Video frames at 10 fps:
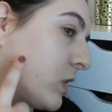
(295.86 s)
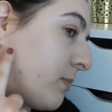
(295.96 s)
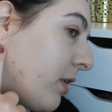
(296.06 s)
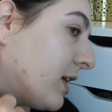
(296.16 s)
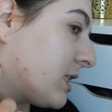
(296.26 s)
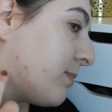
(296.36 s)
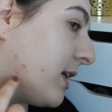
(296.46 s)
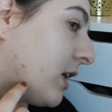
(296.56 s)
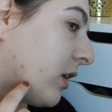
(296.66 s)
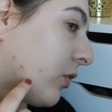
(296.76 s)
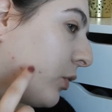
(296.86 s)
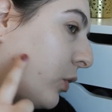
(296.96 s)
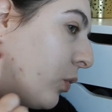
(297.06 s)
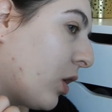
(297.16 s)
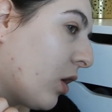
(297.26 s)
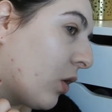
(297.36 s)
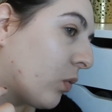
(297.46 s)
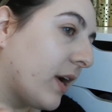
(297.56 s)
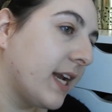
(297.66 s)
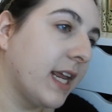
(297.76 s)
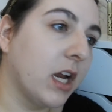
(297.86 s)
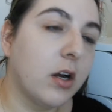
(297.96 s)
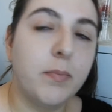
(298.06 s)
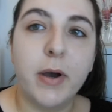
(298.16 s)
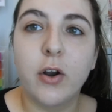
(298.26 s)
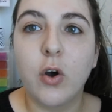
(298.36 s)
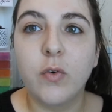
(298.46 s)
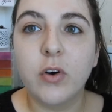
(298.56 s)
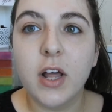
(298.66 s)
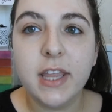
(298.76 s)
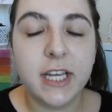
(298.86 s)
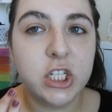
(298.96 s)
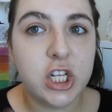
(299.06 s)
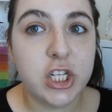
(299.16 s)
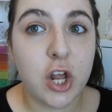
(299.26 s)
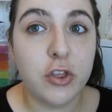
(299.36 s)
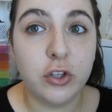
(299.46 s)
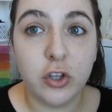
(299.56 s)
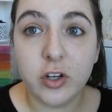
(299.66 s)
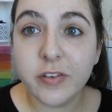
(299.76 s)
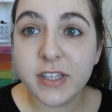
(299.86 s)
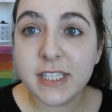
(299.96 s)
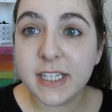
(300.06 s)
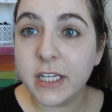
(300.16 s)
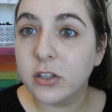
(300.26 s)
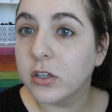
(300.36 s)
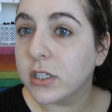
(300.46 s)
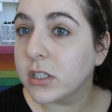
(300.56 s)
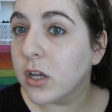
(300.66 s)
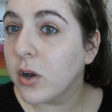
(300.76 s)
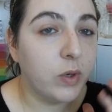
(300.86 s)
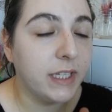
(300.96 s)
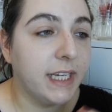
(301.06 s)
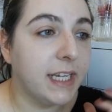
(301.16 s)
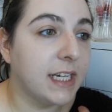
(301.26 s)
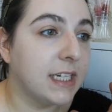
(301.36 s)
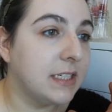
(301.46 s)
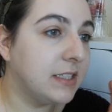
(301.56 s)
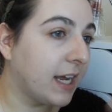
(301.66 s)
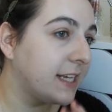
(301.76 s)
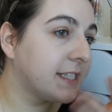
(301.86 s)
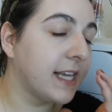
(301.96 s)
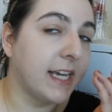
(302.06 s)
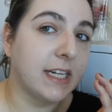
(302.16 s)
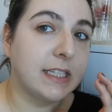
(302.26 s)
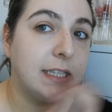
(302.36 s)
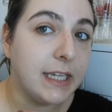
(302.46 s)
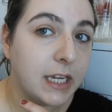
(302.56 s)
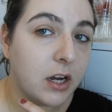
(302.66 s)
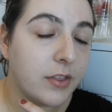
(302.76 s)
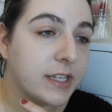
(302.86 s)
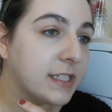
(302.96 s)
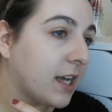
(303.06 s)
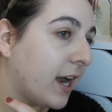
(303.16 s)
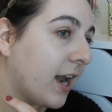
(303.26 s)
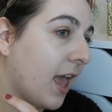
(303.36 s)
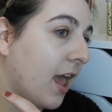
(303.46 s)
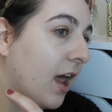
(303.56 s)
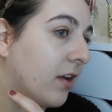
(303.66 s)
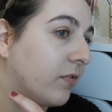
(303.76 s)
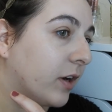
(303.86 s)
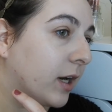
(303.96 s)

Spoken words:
spots peeking through right here. But overall, I think just the look of the skin looks really nice and clean on this side and